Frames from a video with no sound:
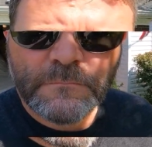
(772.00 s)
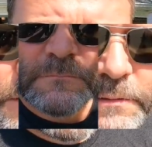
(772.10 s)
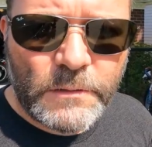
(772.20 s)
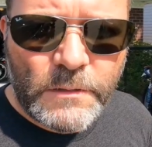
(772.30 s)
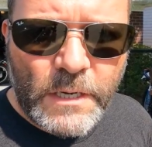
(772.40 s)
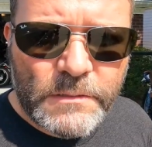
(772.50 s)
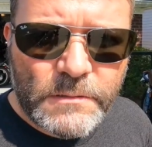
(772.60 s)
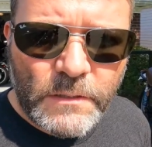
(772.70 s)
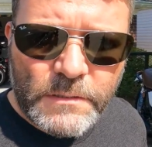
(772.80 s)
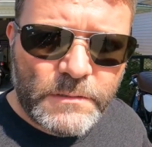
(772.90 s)
All right,
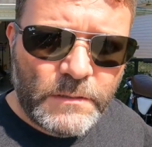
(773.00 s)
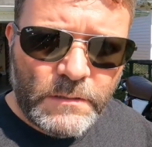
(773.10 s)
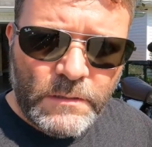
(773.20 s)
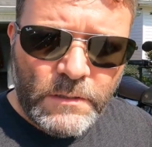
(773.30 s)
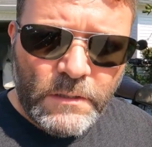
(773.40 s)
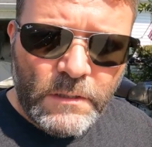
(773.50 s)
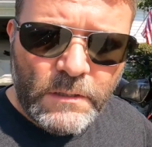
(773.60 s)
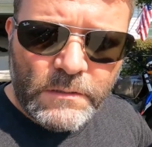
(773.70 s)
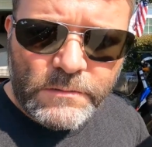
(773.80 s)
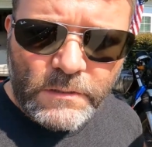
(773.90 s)
so as the
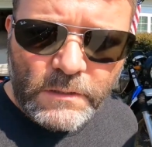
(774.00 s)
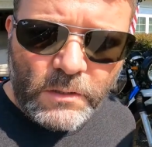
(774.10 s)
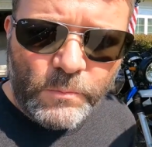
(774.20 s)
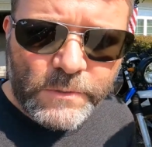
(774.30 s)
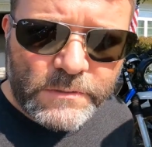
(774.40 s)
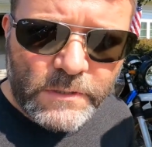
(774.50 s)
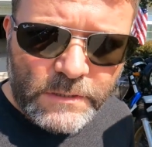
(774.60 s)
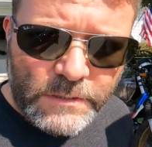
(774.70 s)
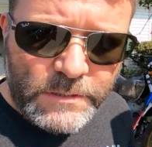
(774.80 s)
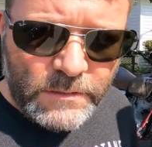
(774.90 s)
trunk opens
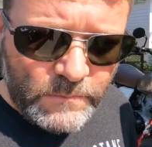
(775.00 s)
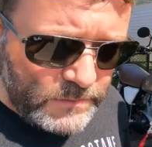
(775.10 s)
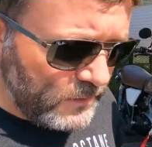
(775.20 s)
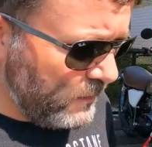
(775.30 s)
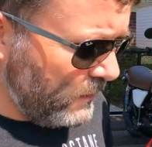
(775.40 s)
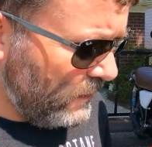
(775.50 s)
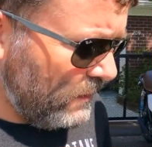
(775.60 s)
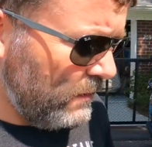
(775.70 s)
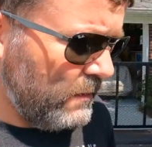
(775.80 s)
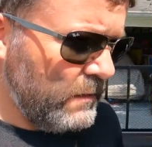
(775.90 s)
on the GMC,
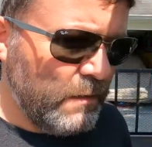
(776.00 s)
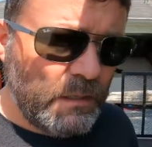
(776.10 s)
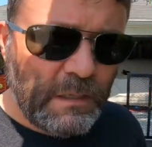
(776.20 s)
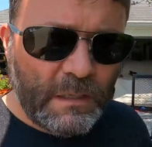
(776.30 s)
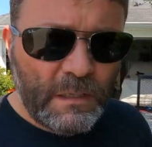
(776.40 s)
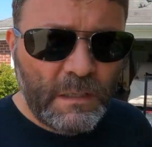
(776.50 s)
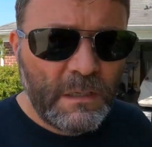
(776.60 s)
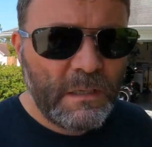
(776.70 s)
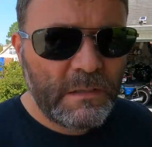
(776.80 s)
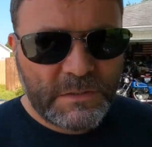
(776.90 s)
I'll
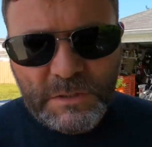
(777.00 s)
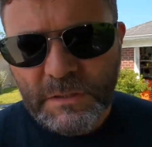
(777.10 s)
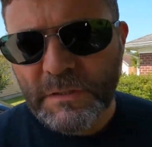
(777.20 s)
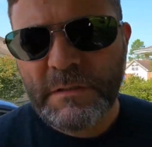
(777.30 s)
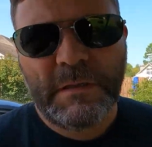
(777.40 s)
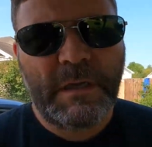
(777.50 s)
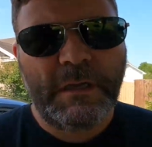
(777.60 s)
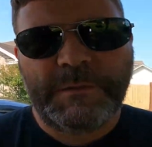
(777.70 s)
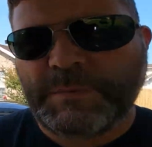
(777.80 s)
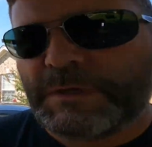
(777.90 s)
show you all the